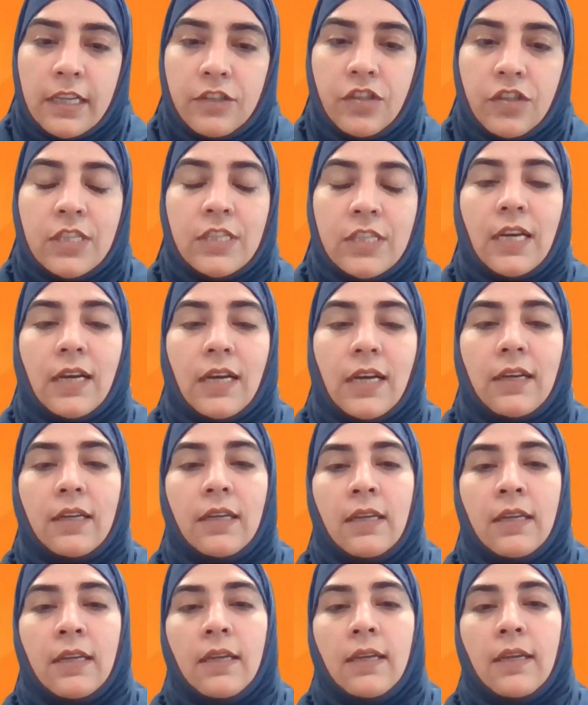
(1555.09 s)
agenda
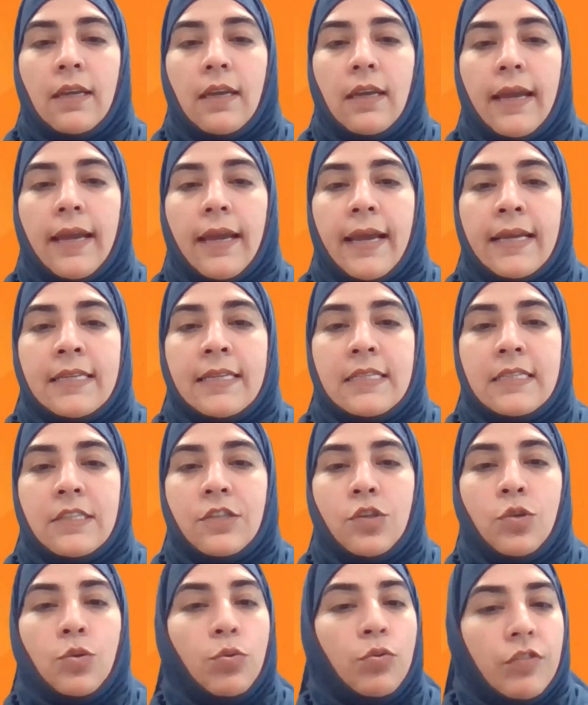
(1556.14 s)
and
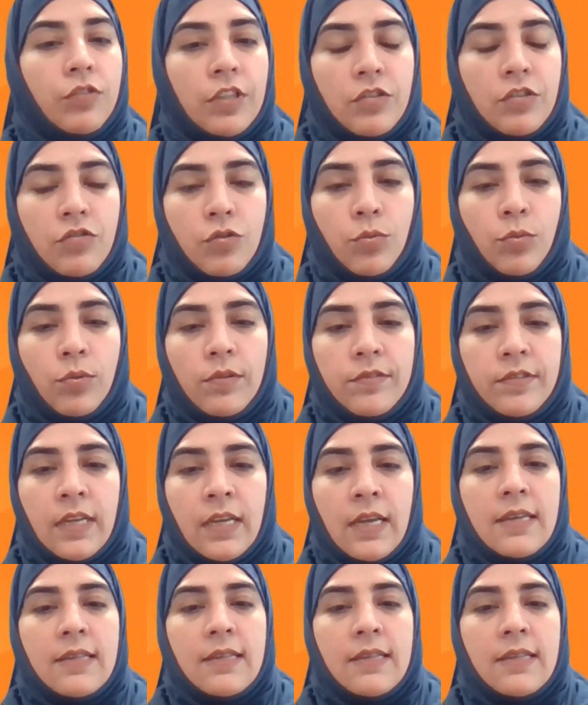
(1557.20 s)
use these tools.